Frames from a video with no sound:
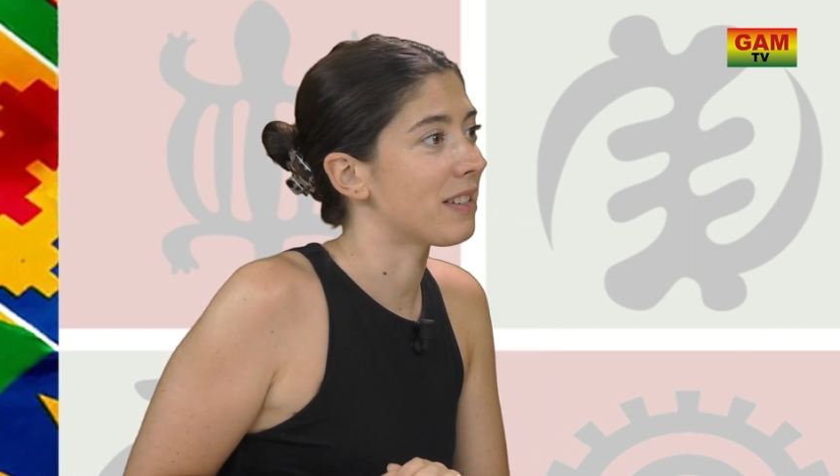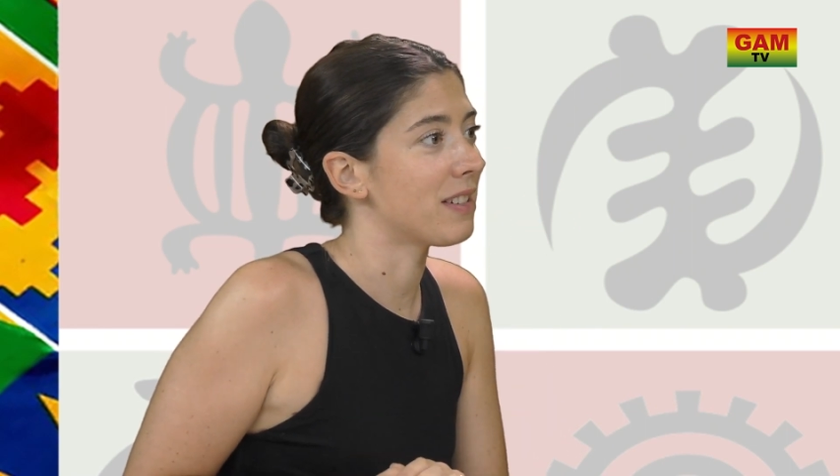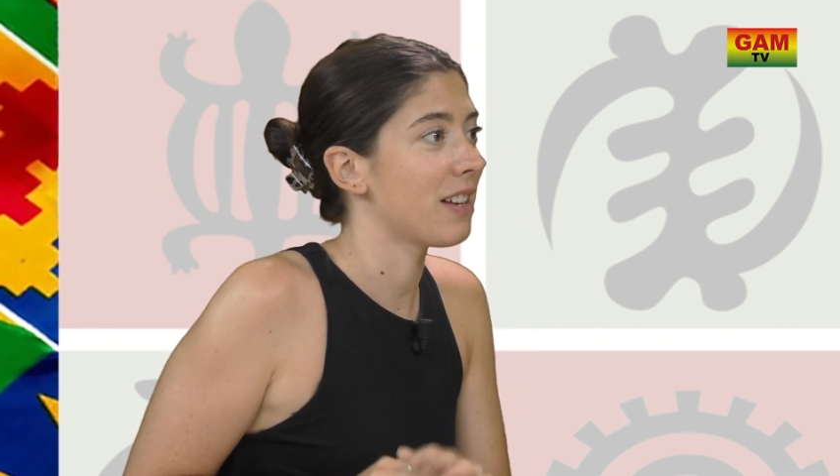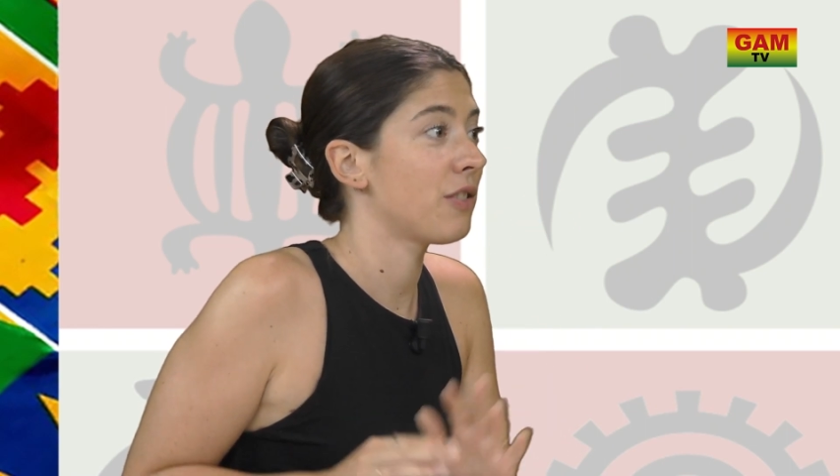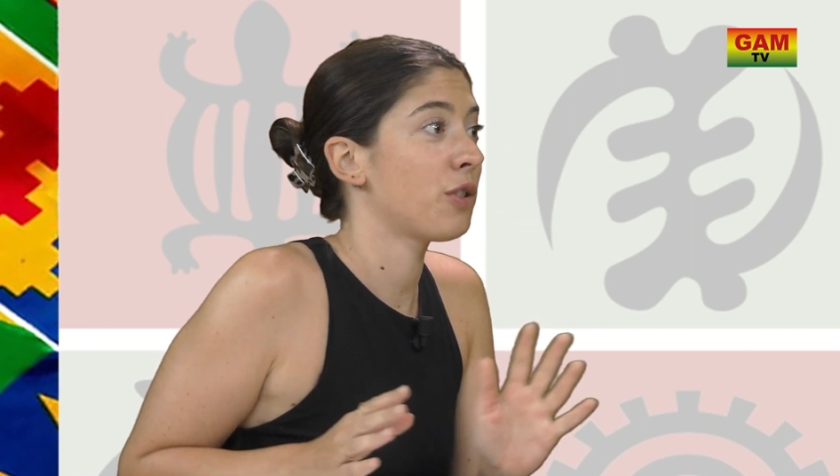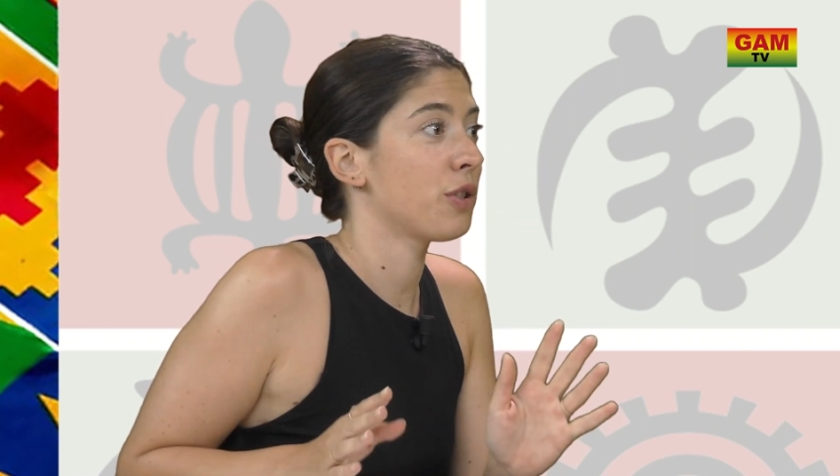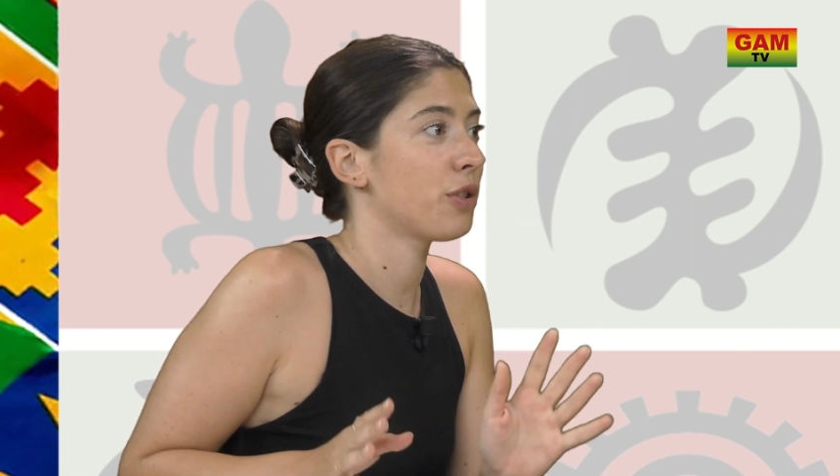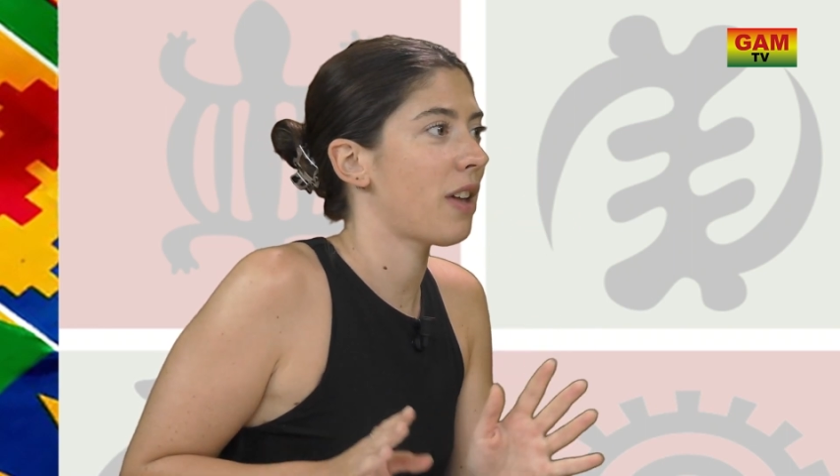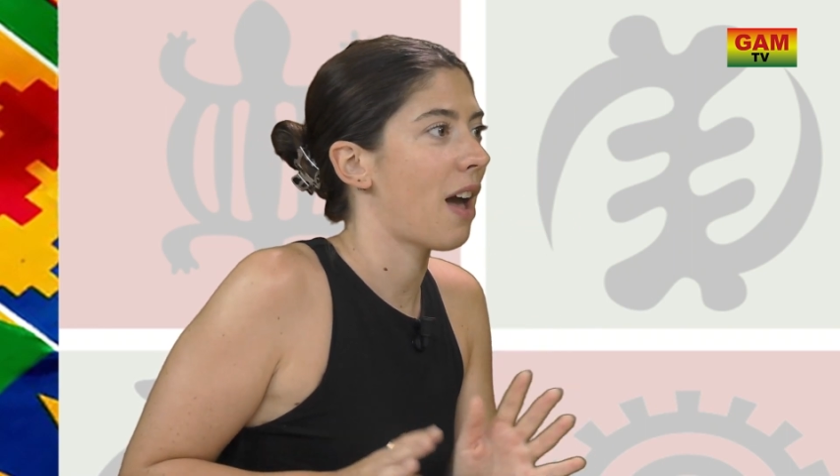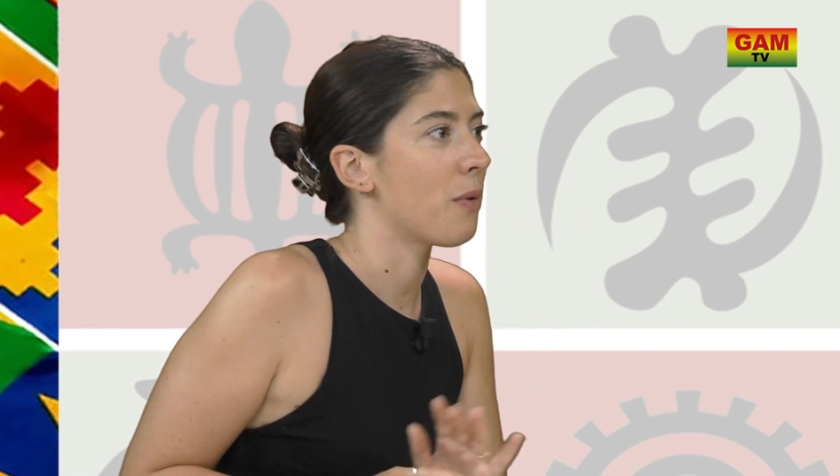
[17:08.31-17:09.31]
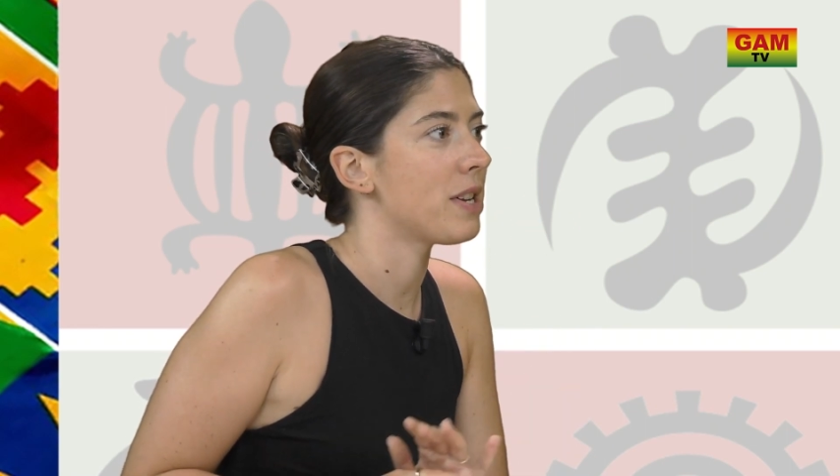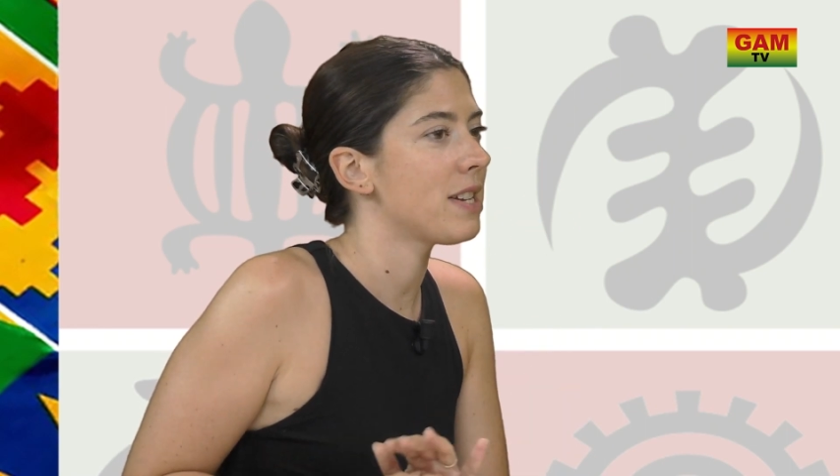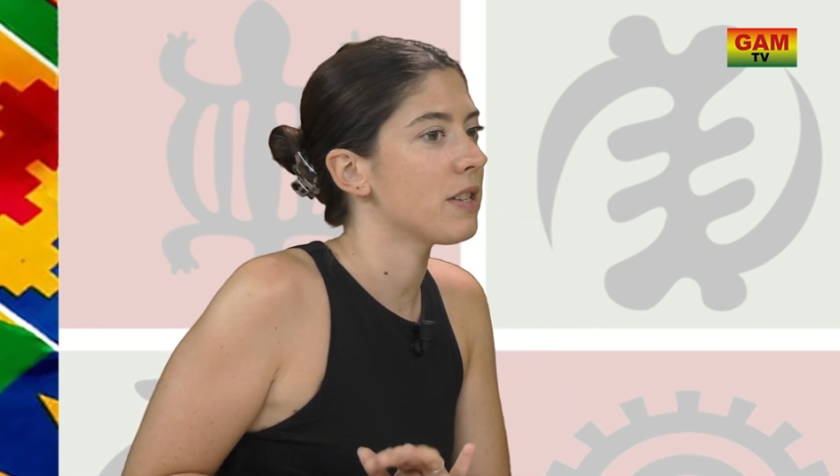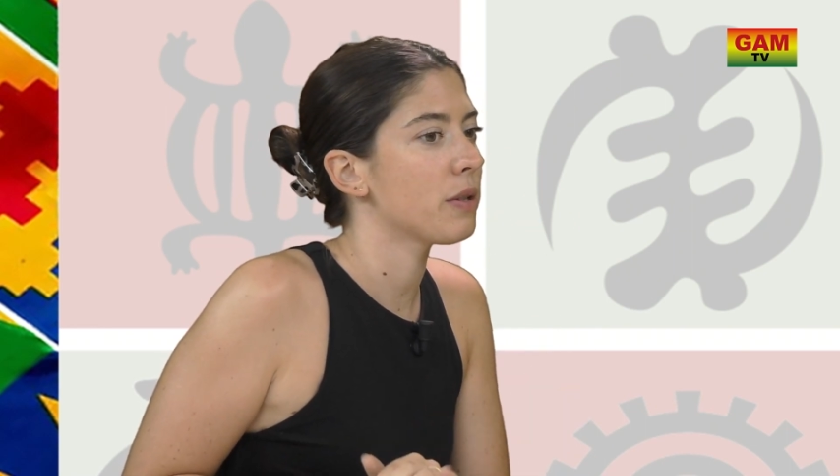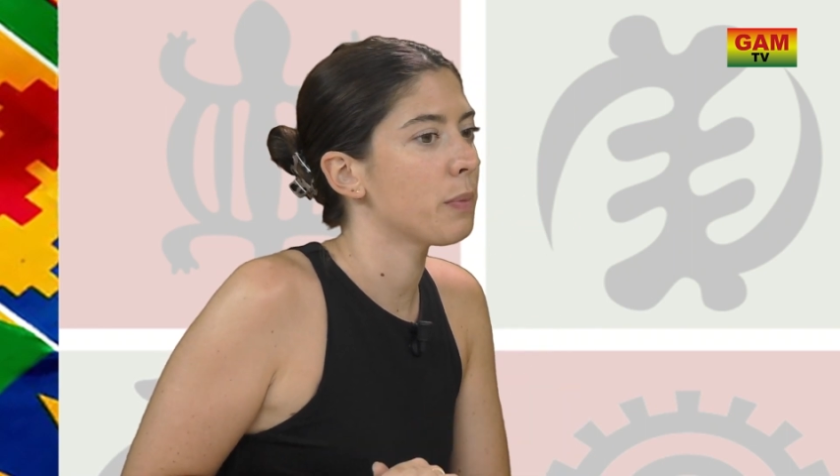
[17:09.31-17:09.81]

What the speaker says: and that's just how it is.